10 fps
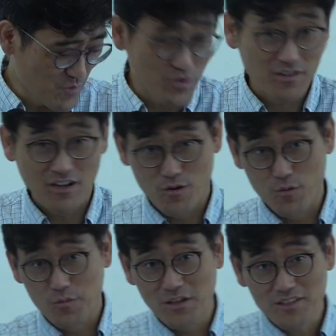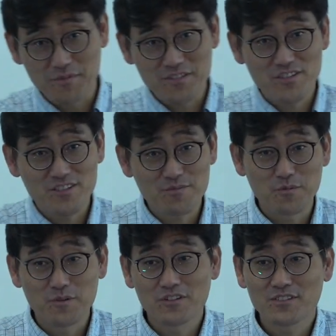we're a hope welcoming church, but
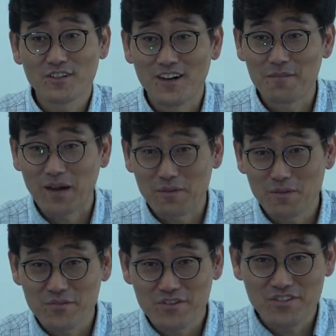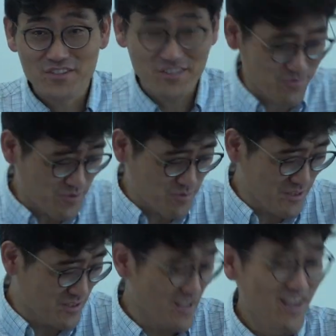we're also a Bible preaching church, which
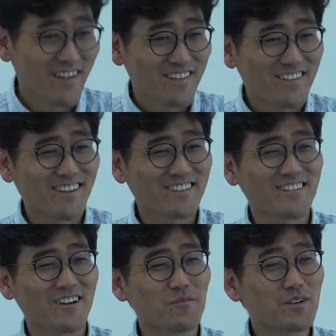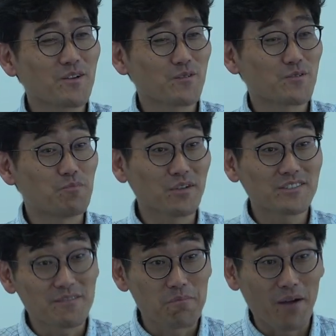means that uh, we go through
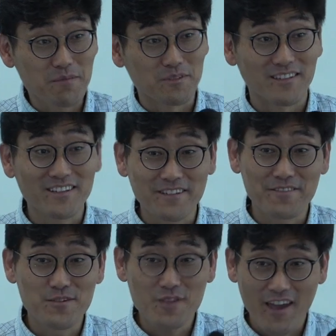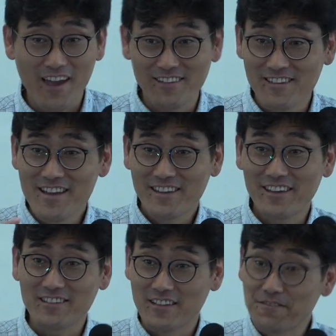books of the Bible. And if you can
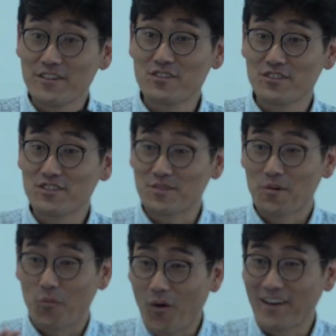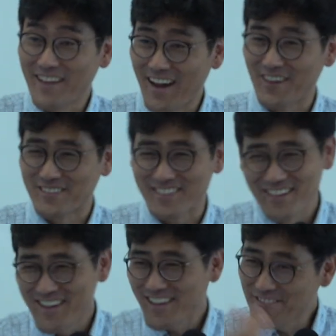get Ephesians 1 out
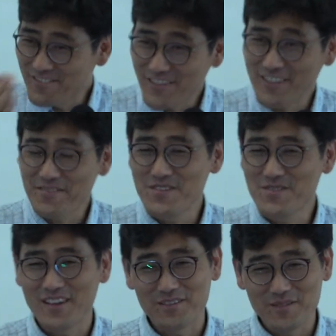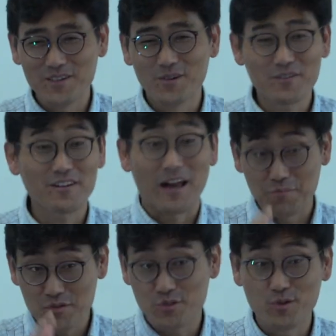in front of you as we go through it,
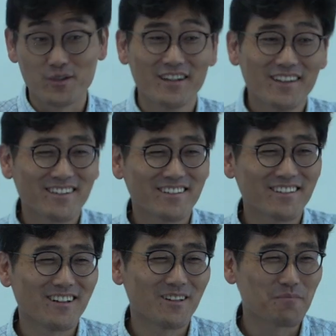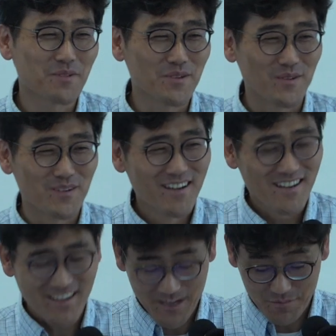I'm sure it'll help you,
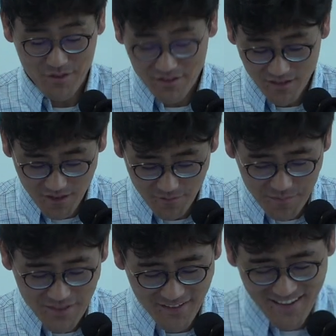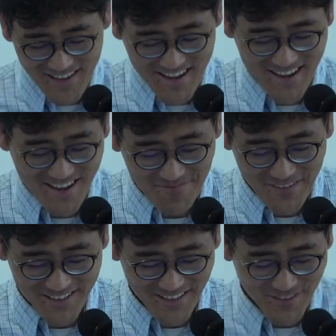and I'm sure it'll help me um,
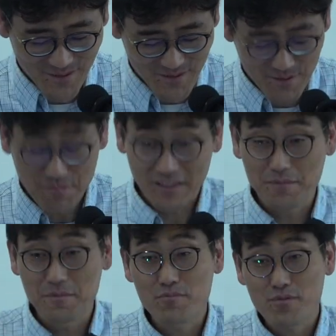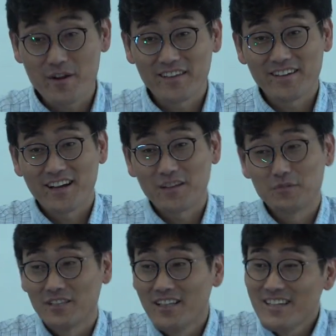as I go through it. But let me pray that God
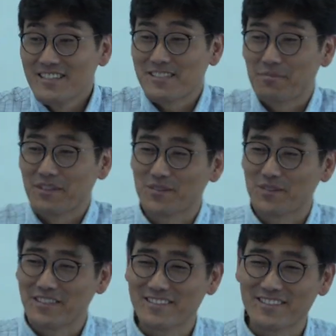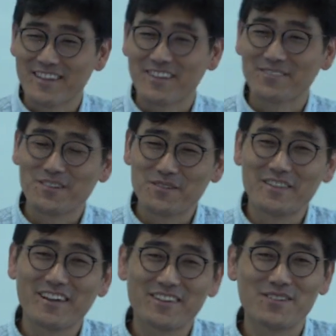will speak to us today. Lord,
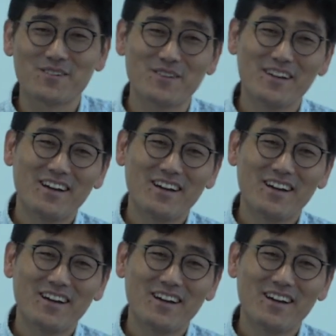we thank you